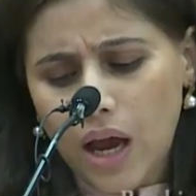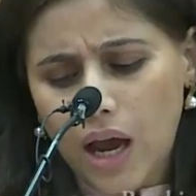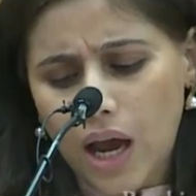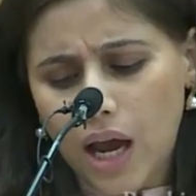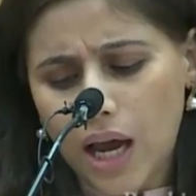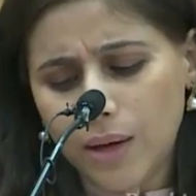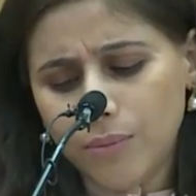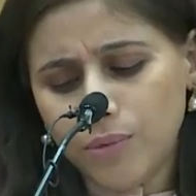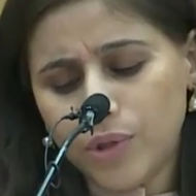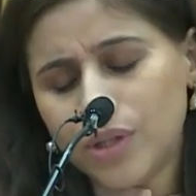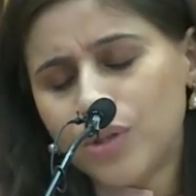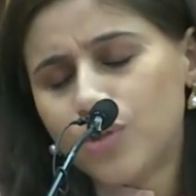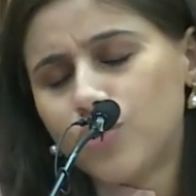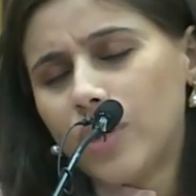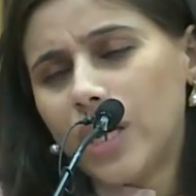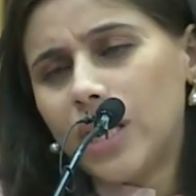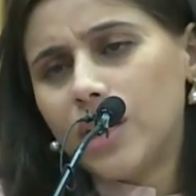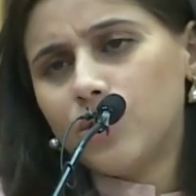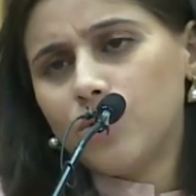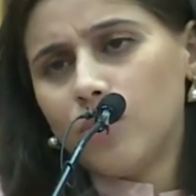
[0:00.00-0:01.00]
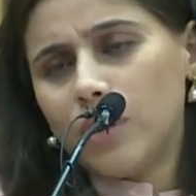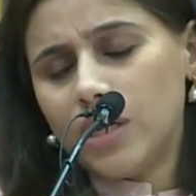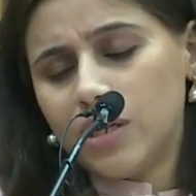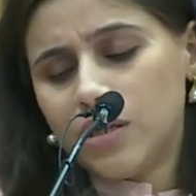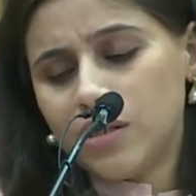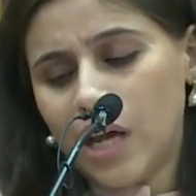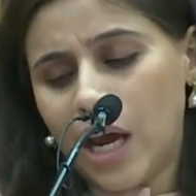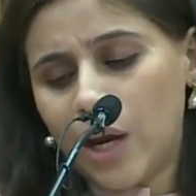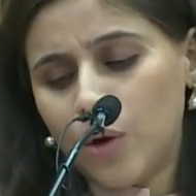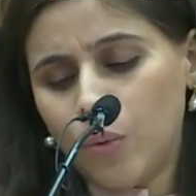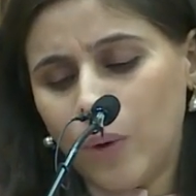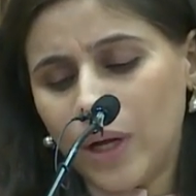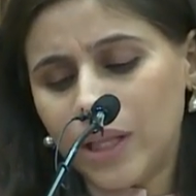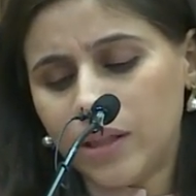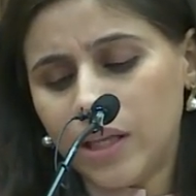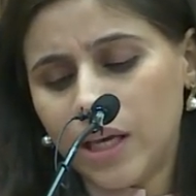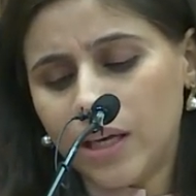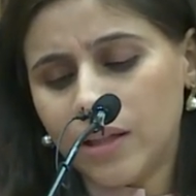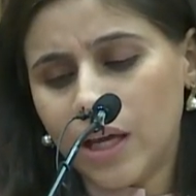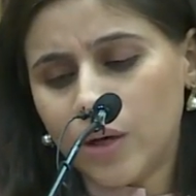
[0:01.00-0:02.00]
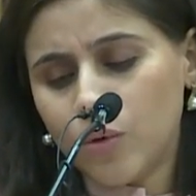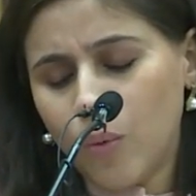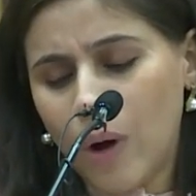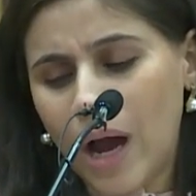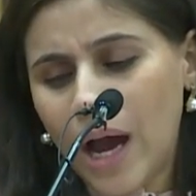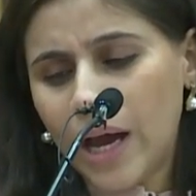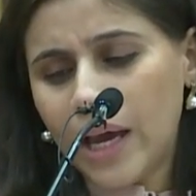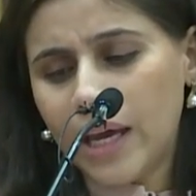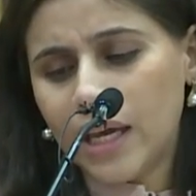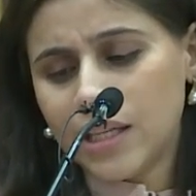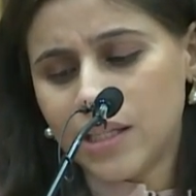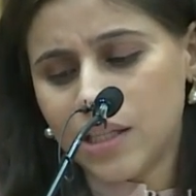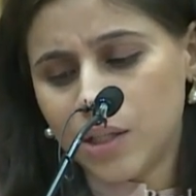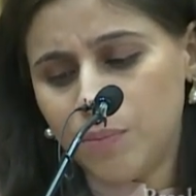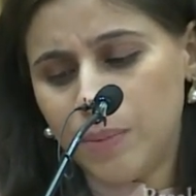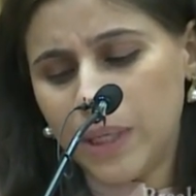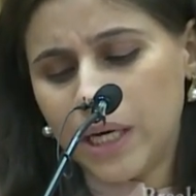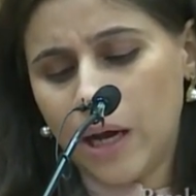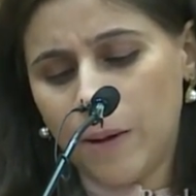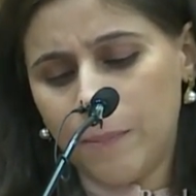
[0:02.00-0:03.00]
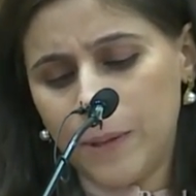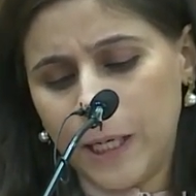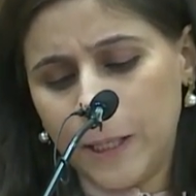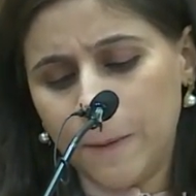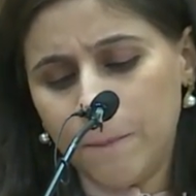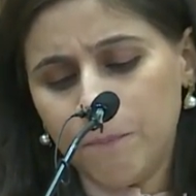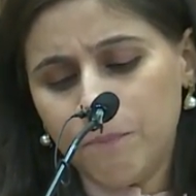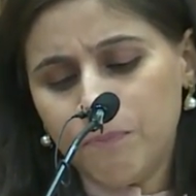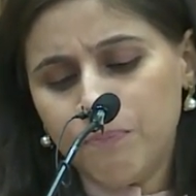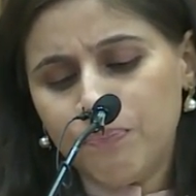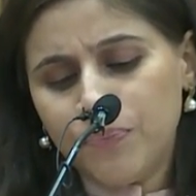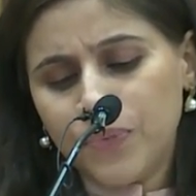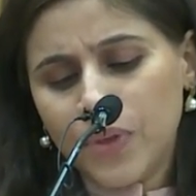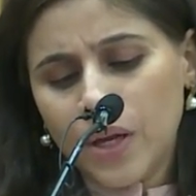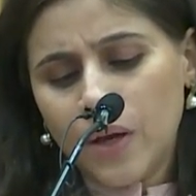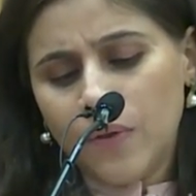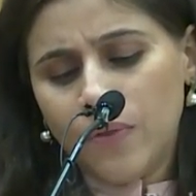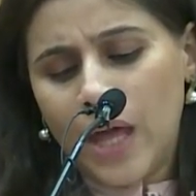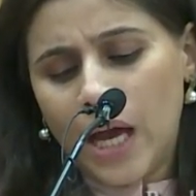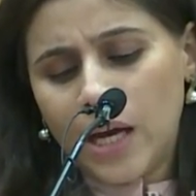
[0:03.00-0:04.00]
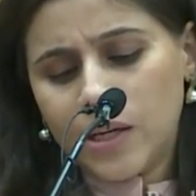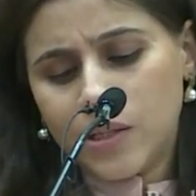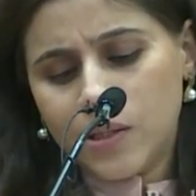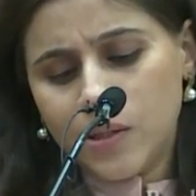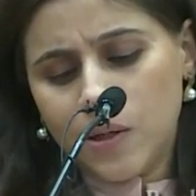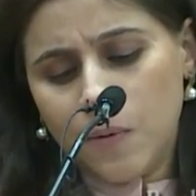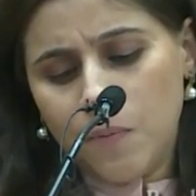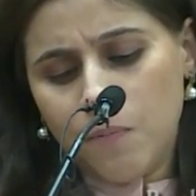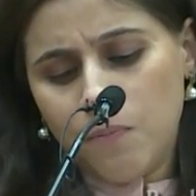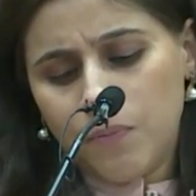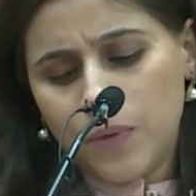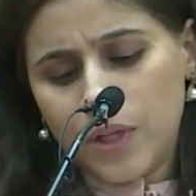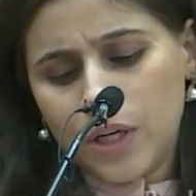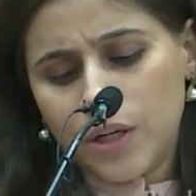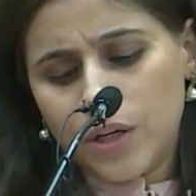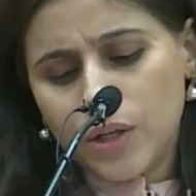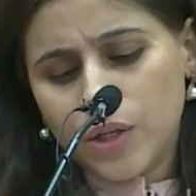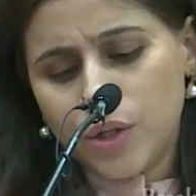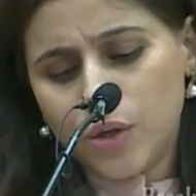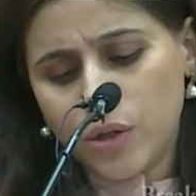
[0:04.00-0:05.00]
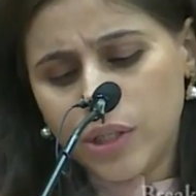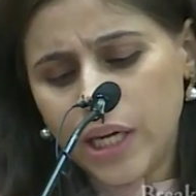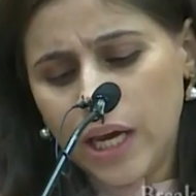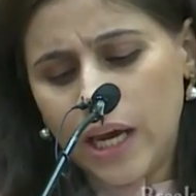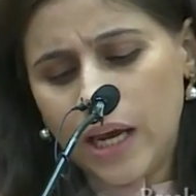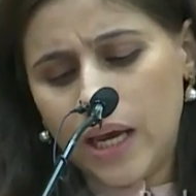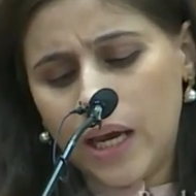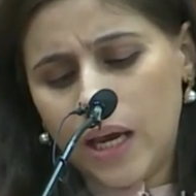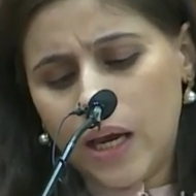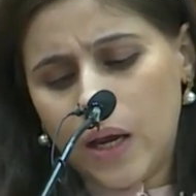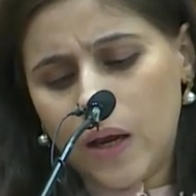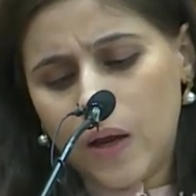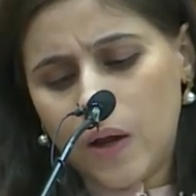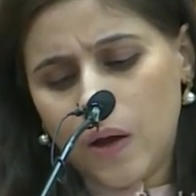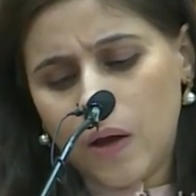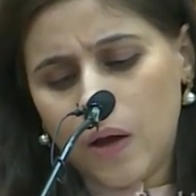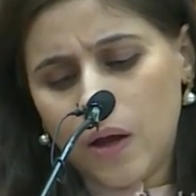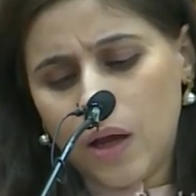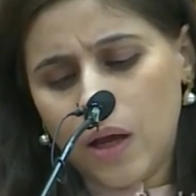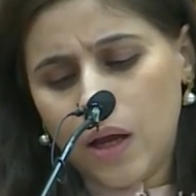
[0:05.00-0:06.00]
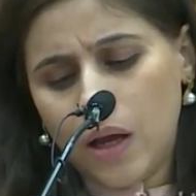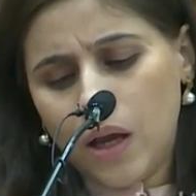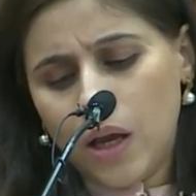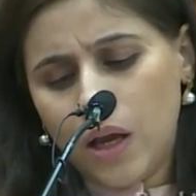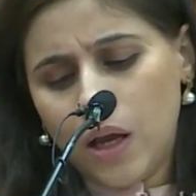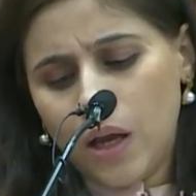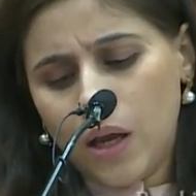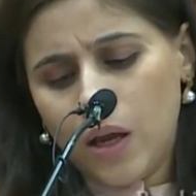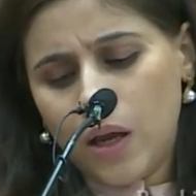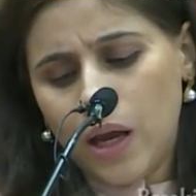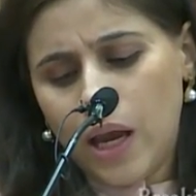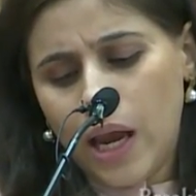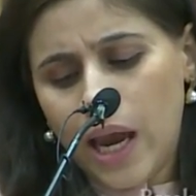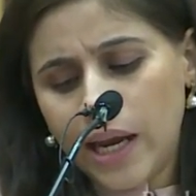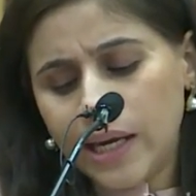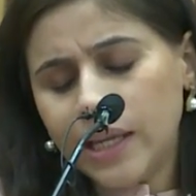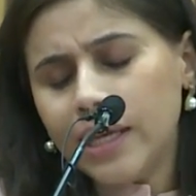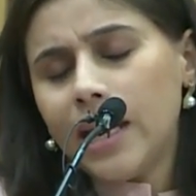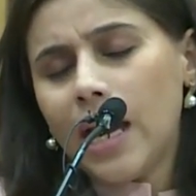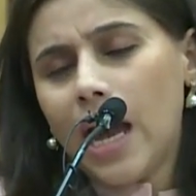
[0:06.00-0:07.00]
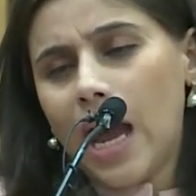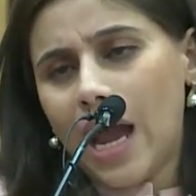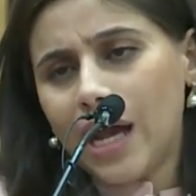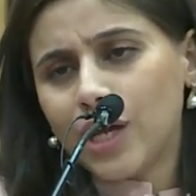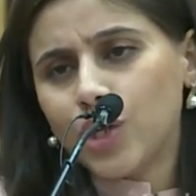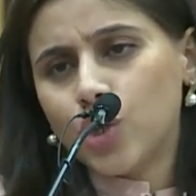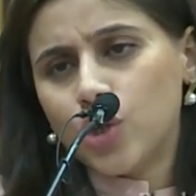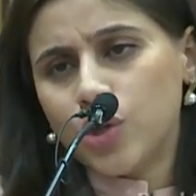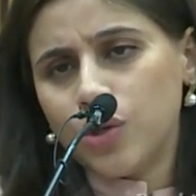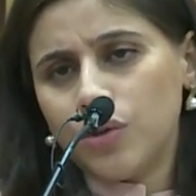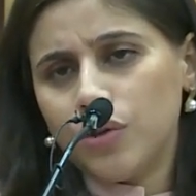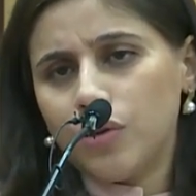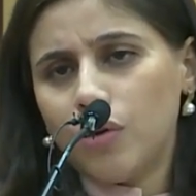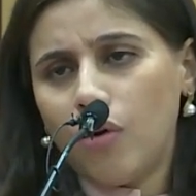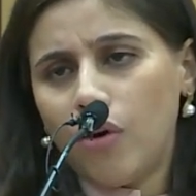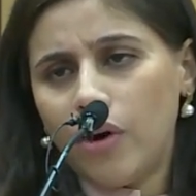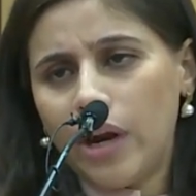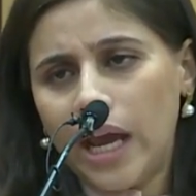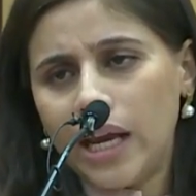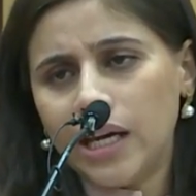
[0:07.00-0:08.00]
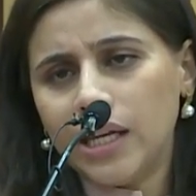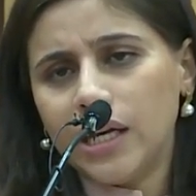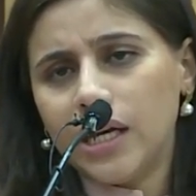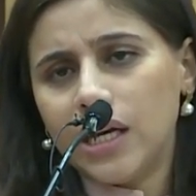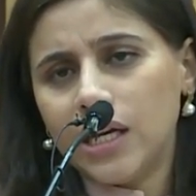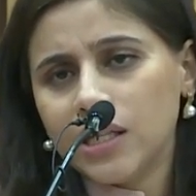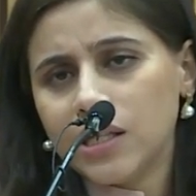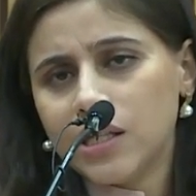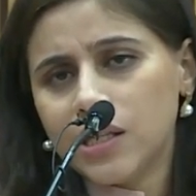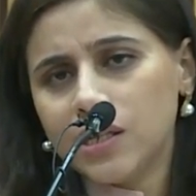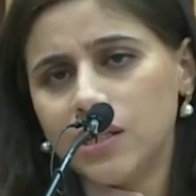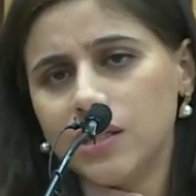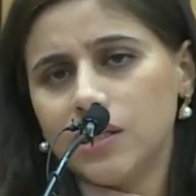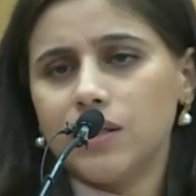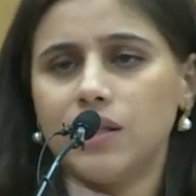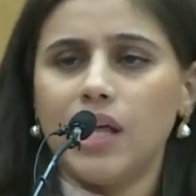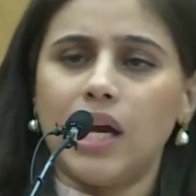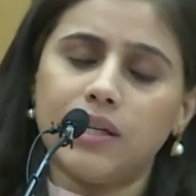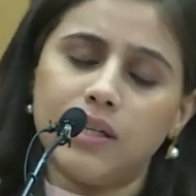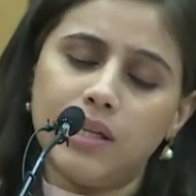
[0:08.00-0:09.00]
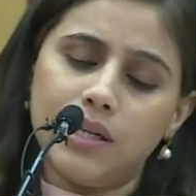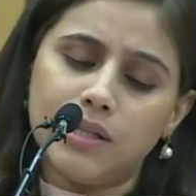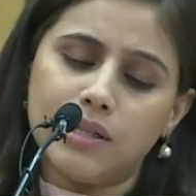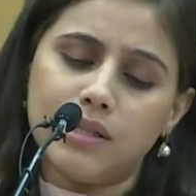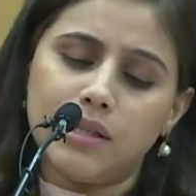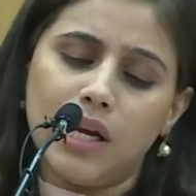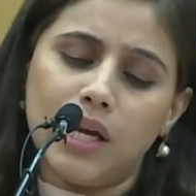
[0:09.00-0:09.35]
I'm just trying to understand one thing, that why is it becoming that today any action or any incident that is